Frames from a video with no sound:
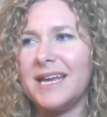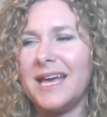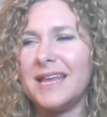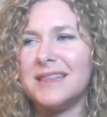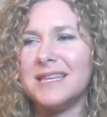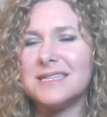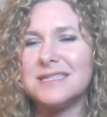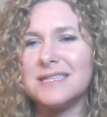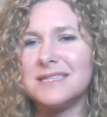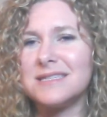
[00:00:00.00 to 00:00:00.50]

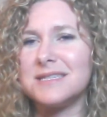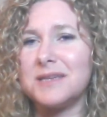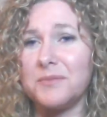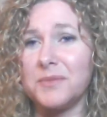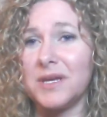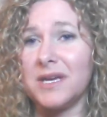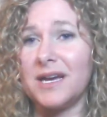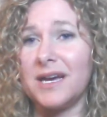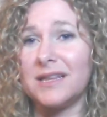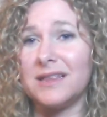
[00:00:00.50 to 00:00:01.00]
and this is
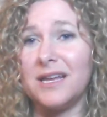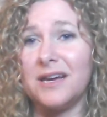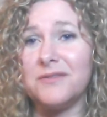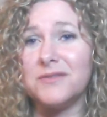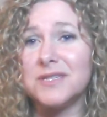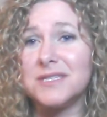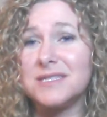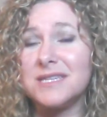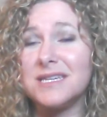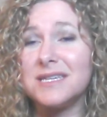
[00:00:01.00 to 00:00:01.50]
something I
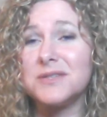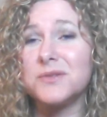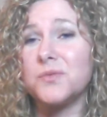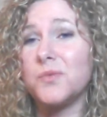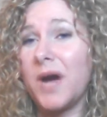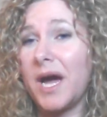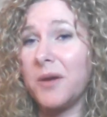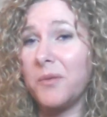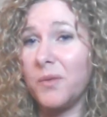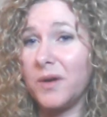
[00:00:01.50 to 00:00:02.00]
love, is, is
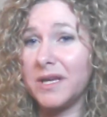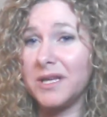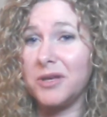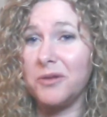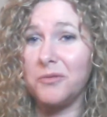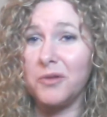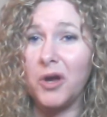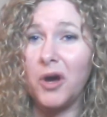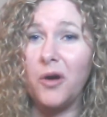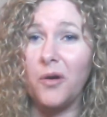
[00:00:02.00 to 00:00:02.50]
write what
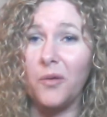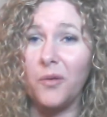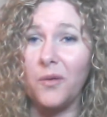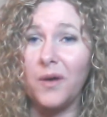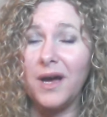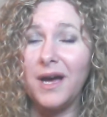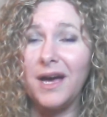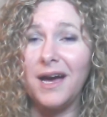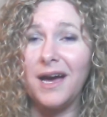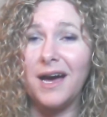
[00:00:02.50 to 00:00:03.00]
you know.